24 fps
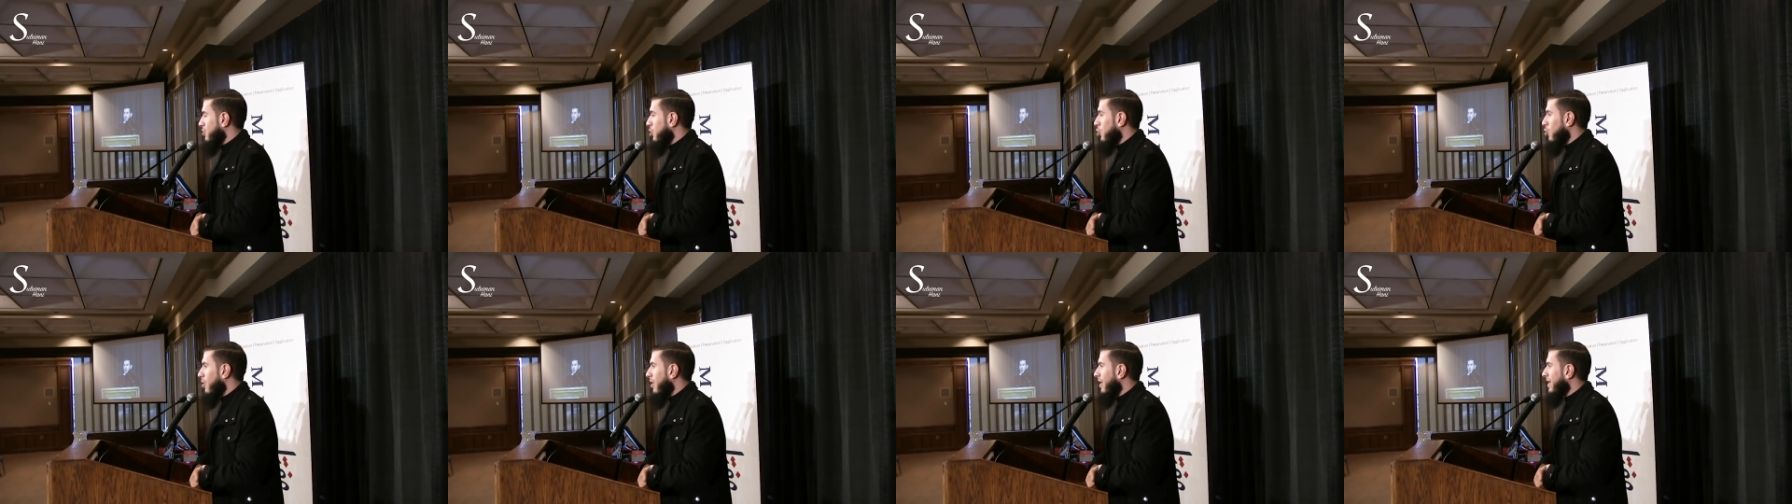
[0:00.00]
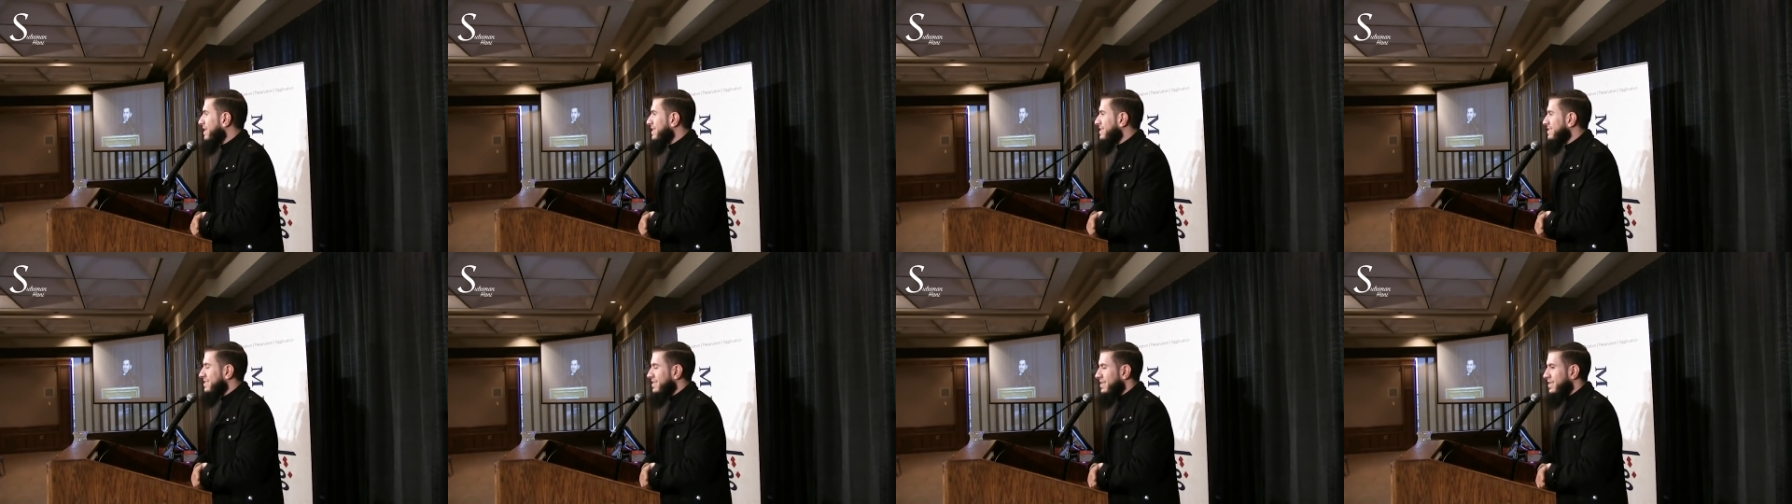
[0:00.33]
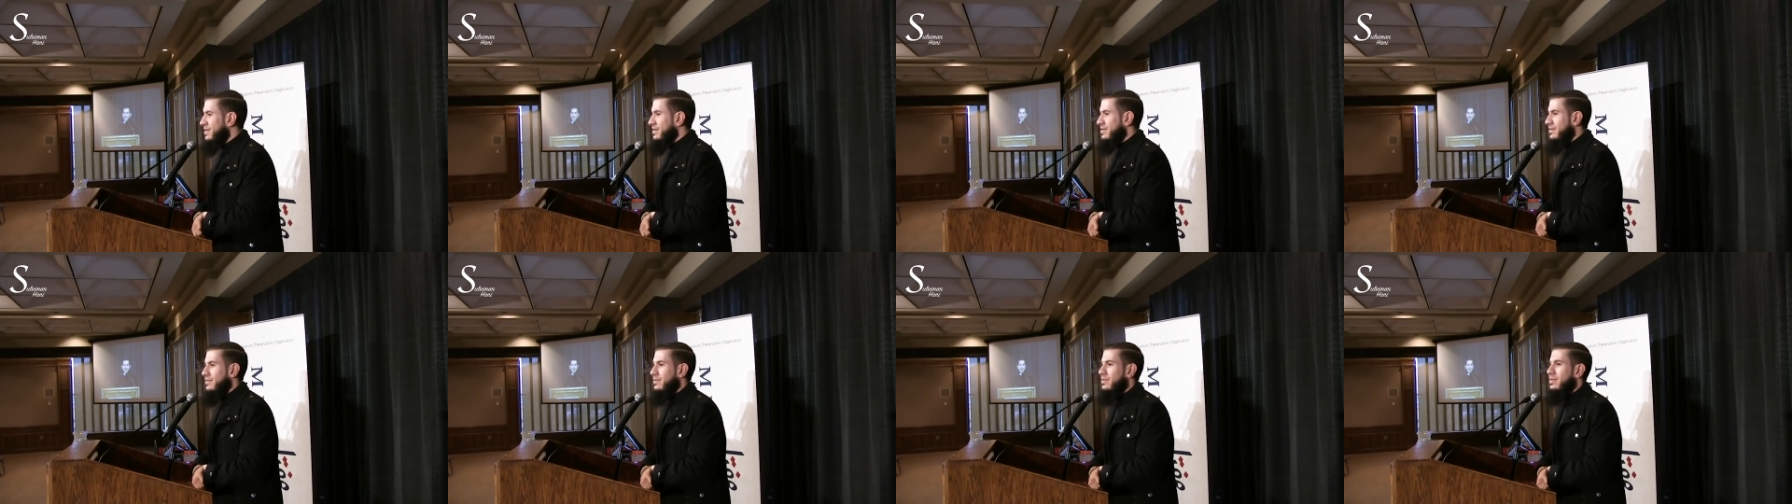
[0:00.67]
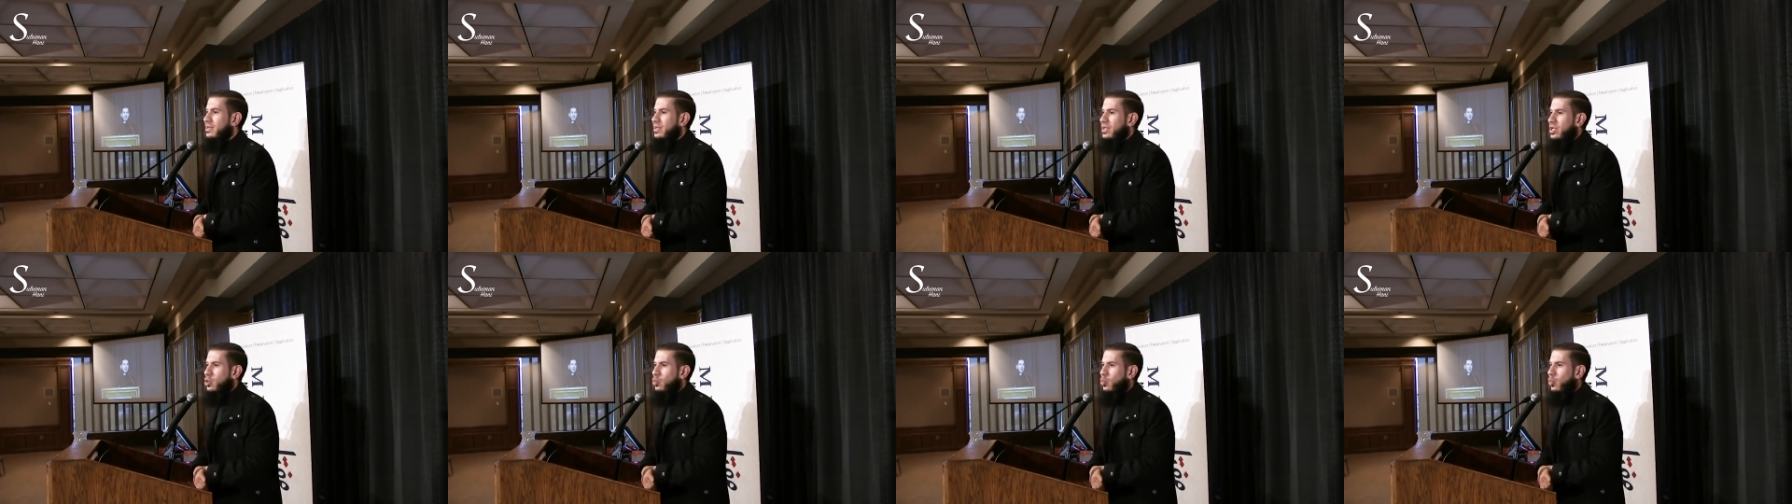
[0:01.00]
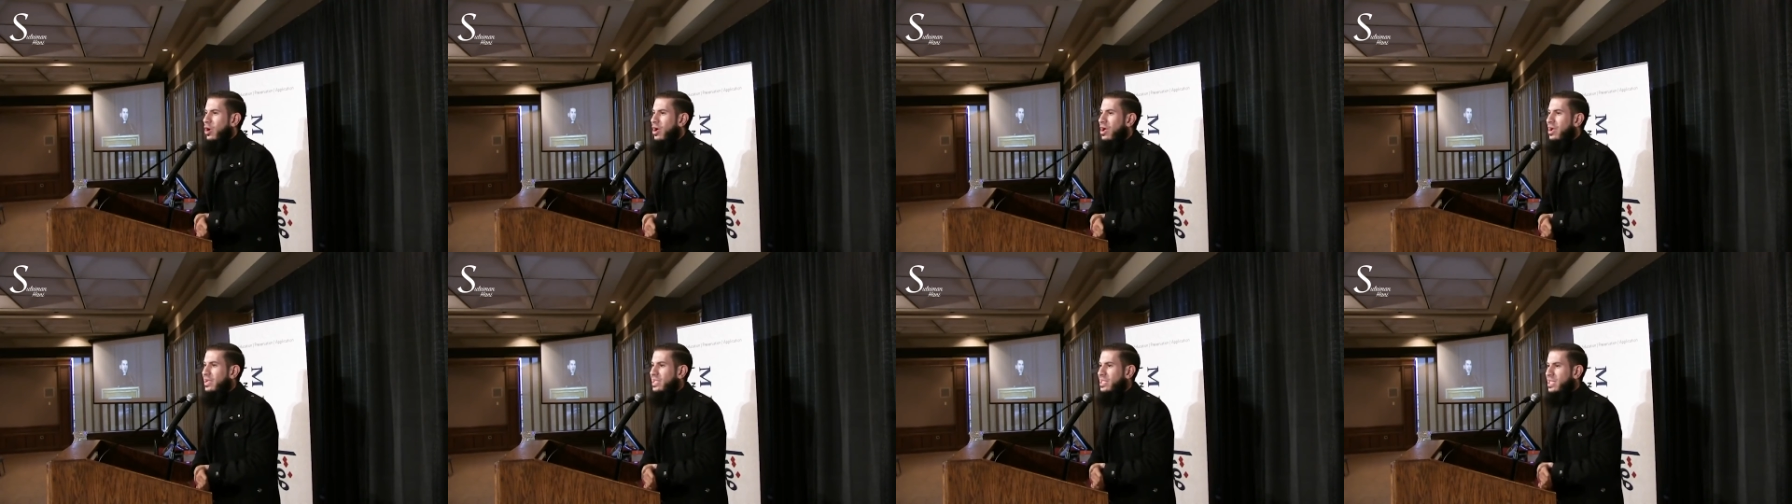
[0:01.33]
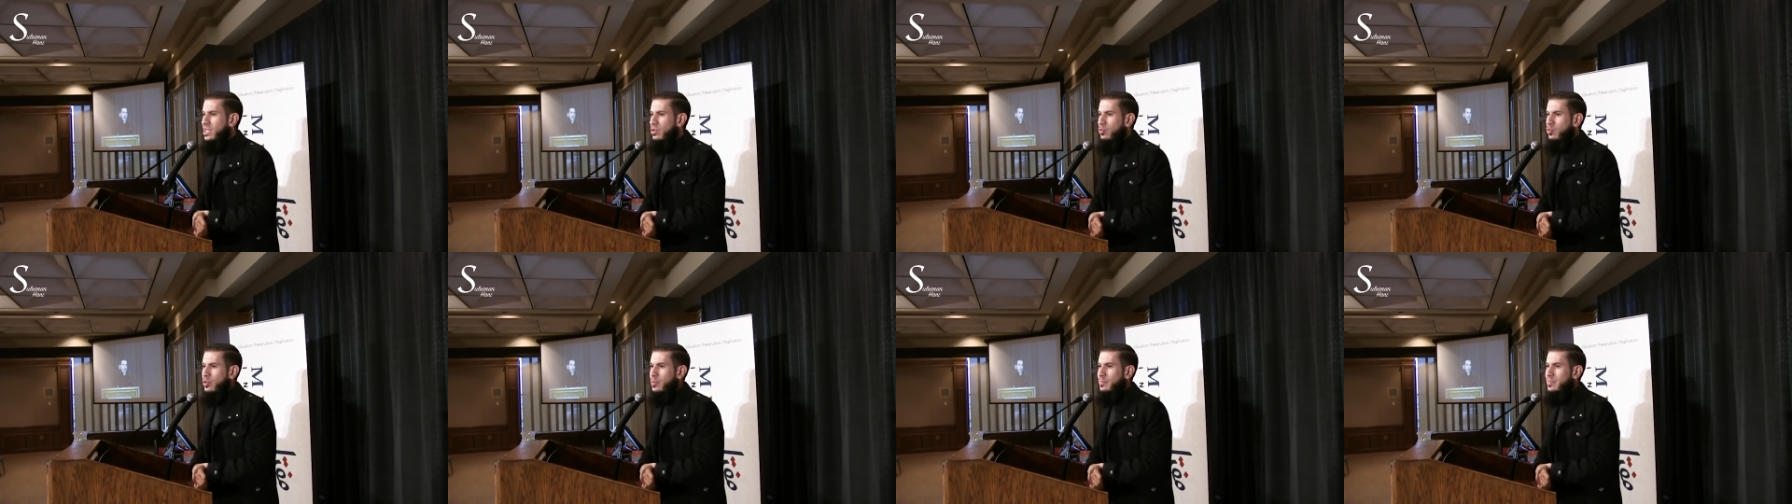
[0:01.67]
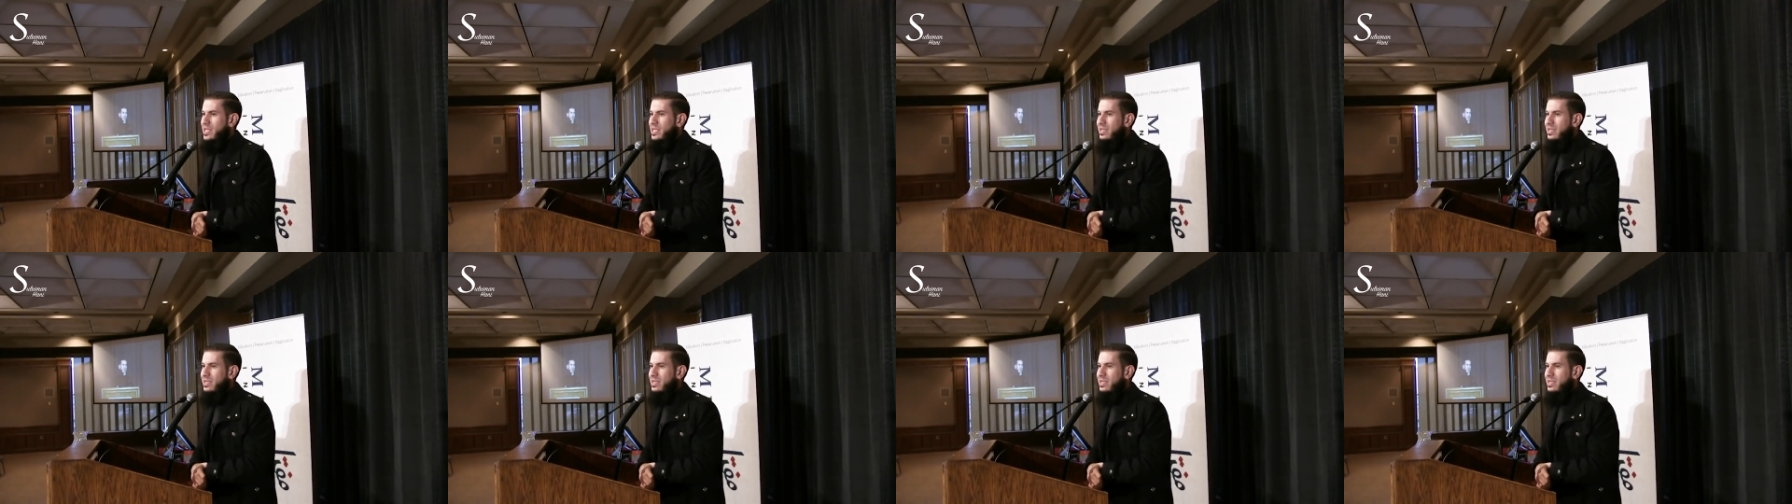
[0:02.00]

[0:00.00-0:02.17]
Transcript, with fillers: no idea why he would